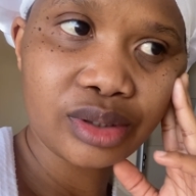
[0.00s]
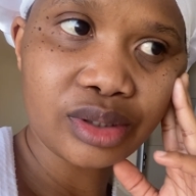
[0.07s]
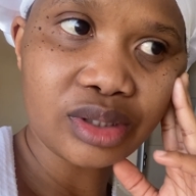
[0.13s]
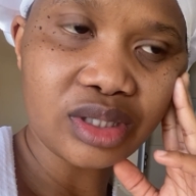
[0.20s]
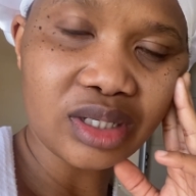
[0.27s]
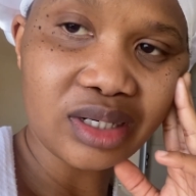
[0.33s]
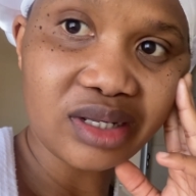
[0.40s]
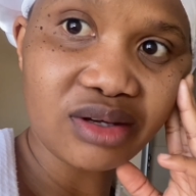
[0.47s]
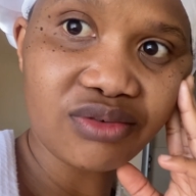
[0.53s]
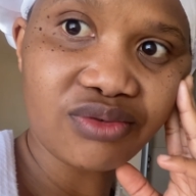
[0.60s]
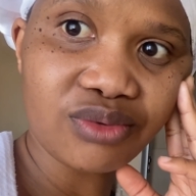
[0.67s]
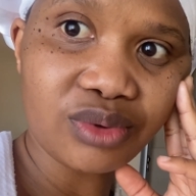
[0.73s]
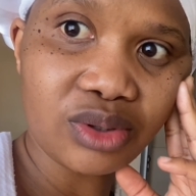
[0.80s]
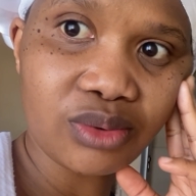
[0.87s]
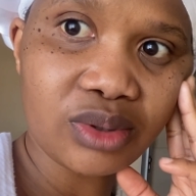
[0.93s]
the life
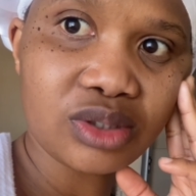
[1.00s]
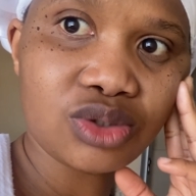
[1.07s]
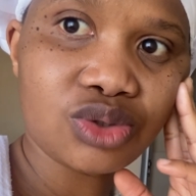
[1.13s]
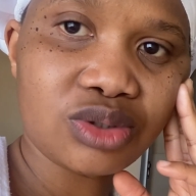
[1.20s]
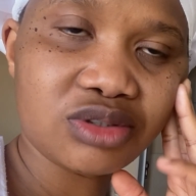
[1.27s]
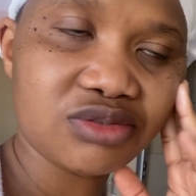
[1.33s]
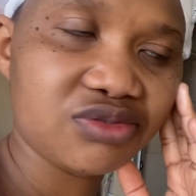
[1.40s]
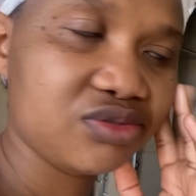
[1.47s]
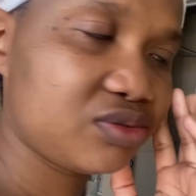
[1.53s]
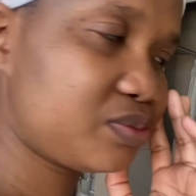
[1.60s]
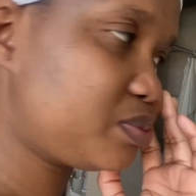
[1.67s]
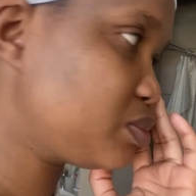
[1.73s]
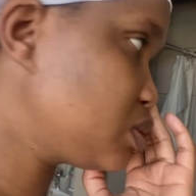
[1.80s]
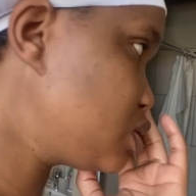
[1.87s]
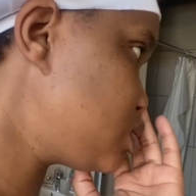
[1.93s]
we want to live.
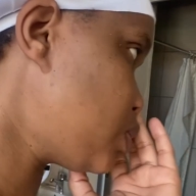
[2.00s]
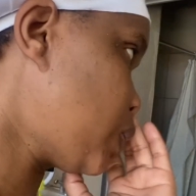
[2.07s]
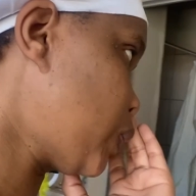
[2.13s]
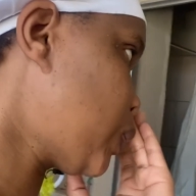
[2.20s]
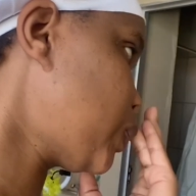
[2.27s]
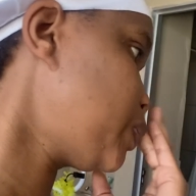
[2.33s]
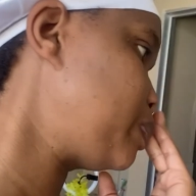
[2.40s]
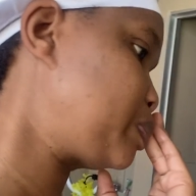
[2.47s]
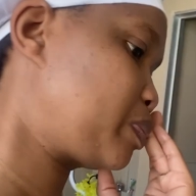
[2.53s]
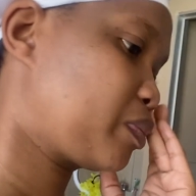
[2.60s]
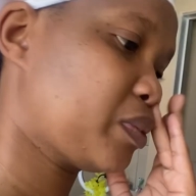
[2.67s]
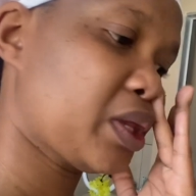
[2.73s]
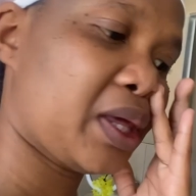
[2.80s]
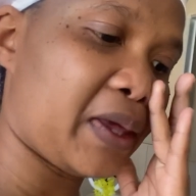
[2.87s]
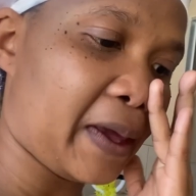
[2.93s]
So,
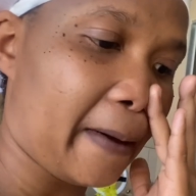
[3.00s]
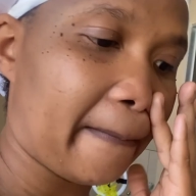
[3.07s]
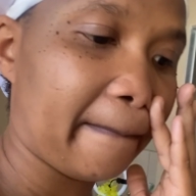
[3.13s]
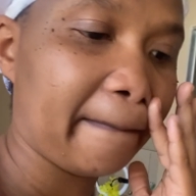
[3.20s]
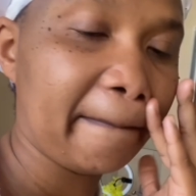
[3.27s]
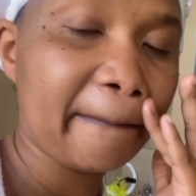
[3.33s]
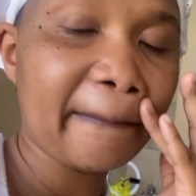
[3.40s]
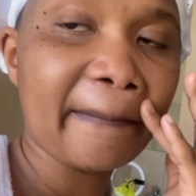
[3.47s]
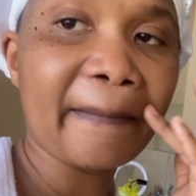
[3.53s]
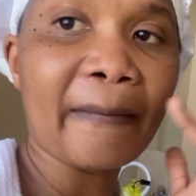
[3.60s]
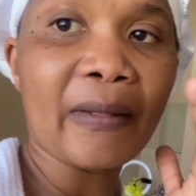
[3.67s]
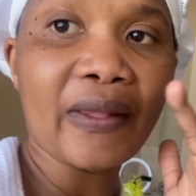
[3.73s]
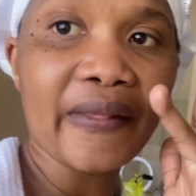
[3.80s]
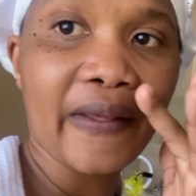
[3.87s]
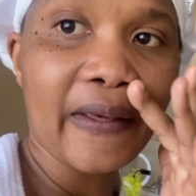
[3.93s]
yeah.
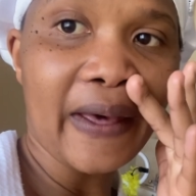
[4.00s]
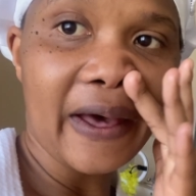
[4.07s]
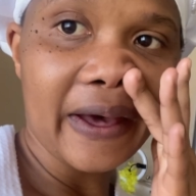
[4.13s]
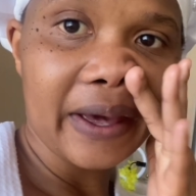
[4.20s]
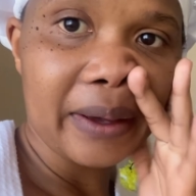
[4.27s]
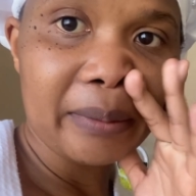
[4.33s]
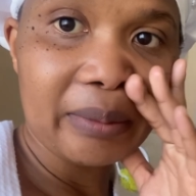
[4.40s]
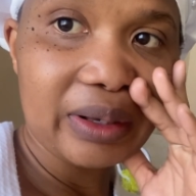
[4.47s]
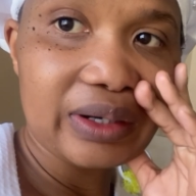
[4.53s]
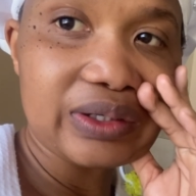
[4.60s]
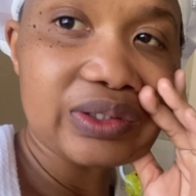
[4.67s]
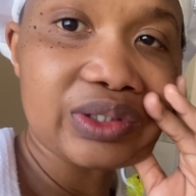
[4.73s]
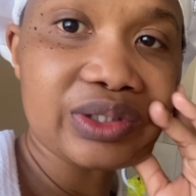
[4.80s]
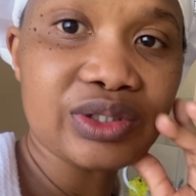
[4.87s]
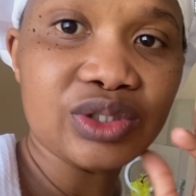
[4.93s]
I'm
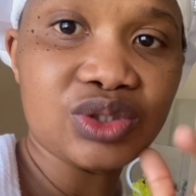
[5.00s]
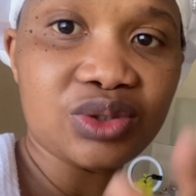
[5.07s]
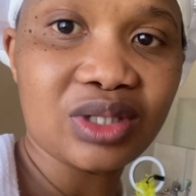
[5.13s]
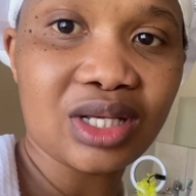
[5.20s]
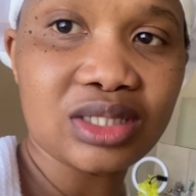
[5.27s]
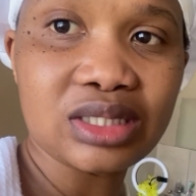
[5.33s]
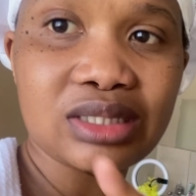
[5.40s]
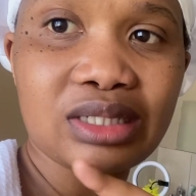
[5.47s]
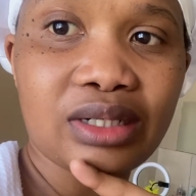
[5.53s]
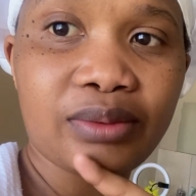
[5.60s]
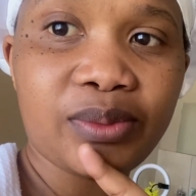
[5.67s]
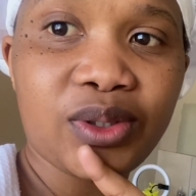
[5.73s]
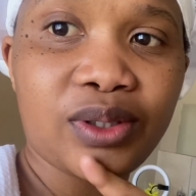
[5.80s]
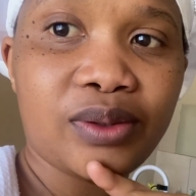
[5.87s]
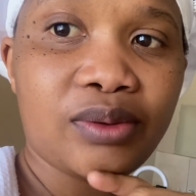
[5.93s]
literally gonna do that and then
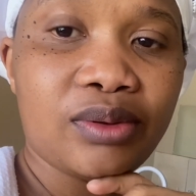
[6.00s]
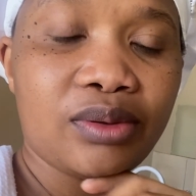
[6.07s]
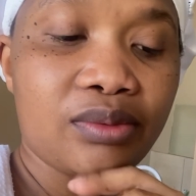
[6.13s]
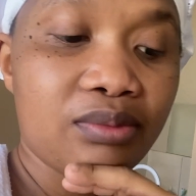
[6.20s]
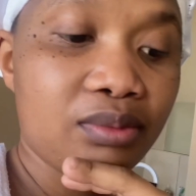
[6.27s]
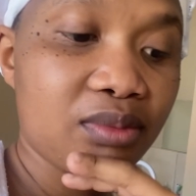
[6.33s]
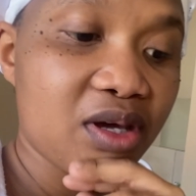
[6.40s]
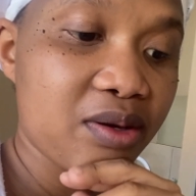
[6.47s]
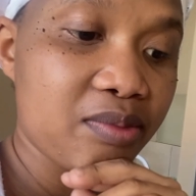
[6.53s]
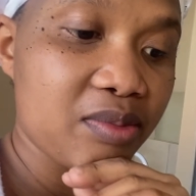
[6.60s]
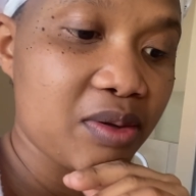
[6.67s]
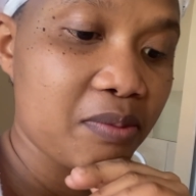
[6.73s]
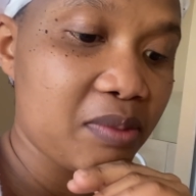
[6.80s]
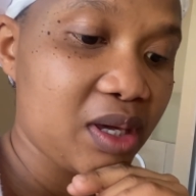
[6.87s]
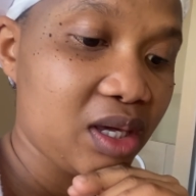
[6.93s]
I'm gonna um,
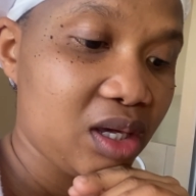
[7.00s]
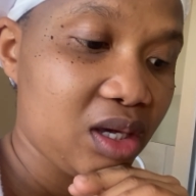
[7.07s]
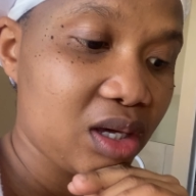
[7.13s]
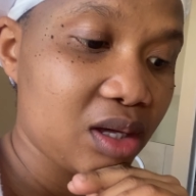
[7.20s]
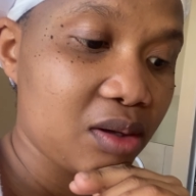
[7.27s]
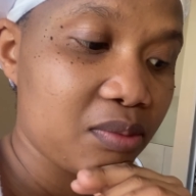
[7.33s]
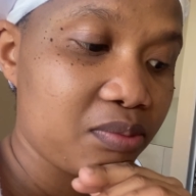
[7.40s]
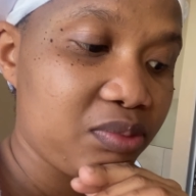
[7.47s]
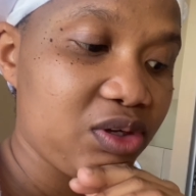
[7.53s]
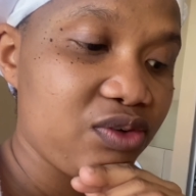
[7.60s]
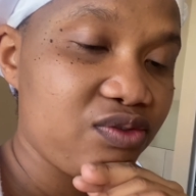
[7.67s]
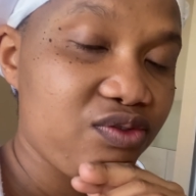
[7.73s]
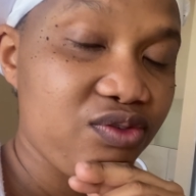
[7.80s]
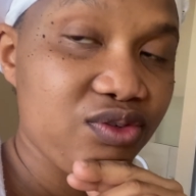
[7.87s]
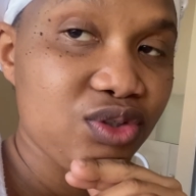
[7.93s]
make a
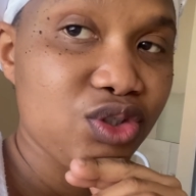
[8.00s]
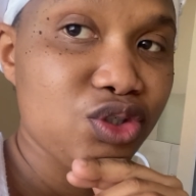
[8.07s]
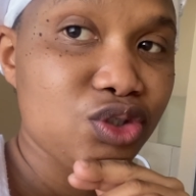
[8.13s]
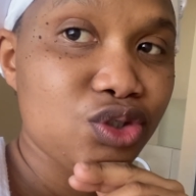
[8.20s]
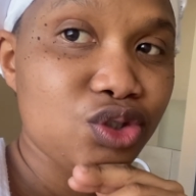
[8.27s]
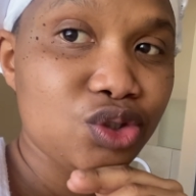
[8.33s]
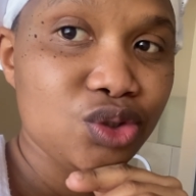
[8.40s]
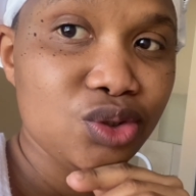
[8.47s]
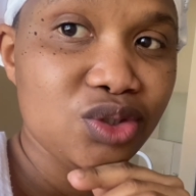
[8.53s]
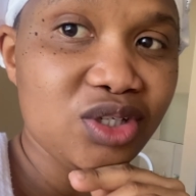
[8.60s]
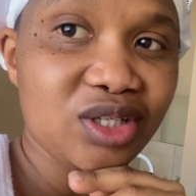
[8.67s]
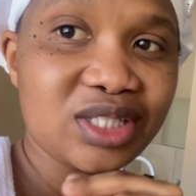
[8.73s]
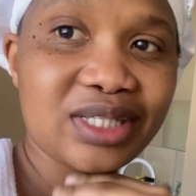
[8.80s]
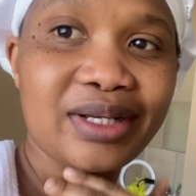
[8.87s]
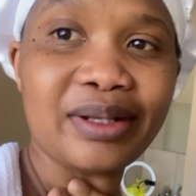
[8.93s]
beef stew.
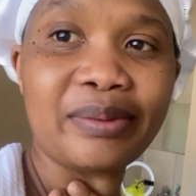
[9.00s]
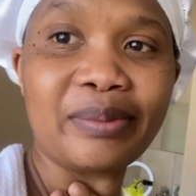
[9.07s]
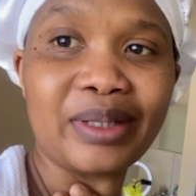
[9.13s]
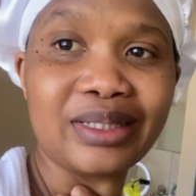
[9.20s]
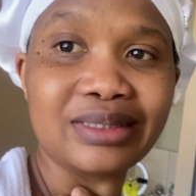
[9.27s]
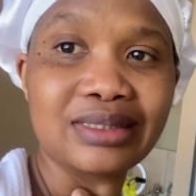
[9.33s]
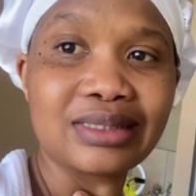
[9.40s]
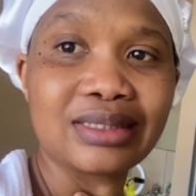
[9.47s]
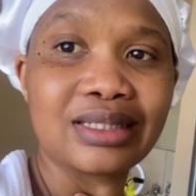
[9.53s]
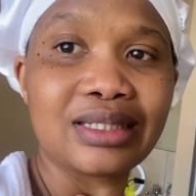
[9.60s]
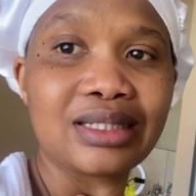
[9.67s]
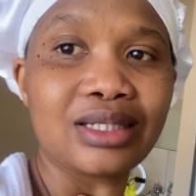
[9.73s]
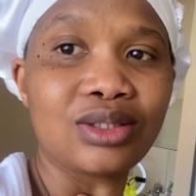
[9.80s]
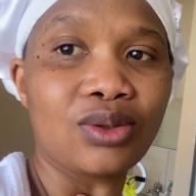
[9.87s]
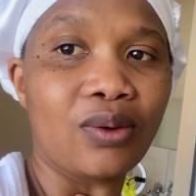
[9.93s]
Last night I made
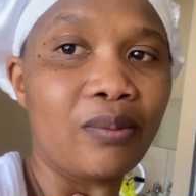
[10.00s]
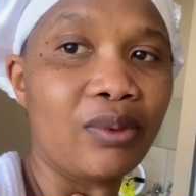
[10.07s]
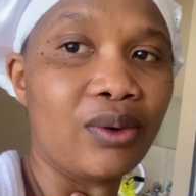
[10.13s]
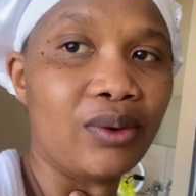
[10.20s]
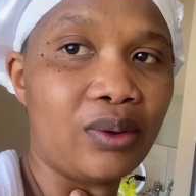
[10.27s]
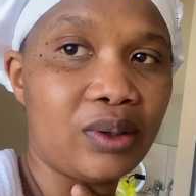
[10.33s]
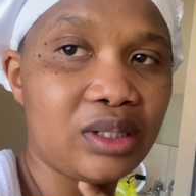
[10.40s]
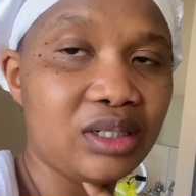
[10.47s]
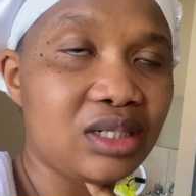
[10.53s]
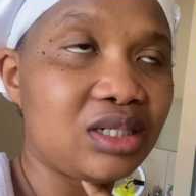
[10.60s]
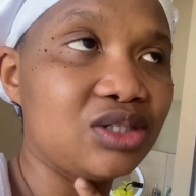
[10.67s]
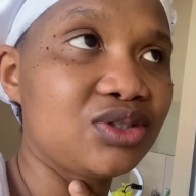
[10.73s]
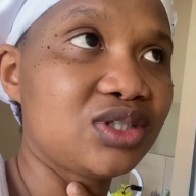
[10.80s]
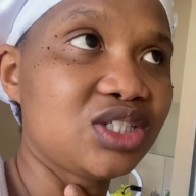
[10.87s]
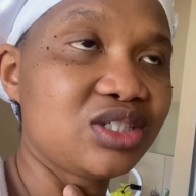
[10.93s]
a dombolo and I
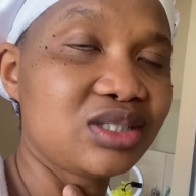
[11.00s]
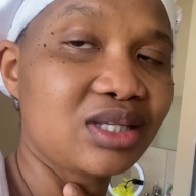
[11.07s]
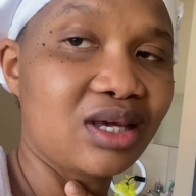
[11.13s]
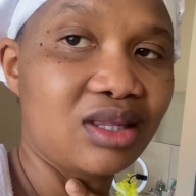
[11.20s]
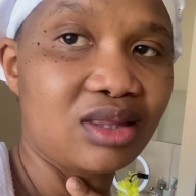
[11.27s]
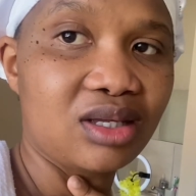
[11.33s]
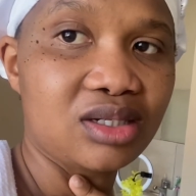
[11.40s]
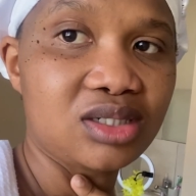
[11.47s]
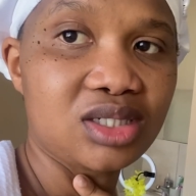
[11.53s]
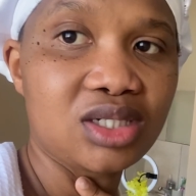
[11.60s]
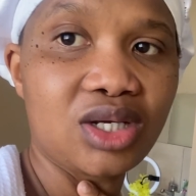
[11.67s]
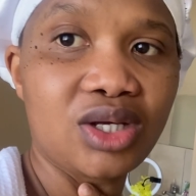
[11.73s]
literally just had that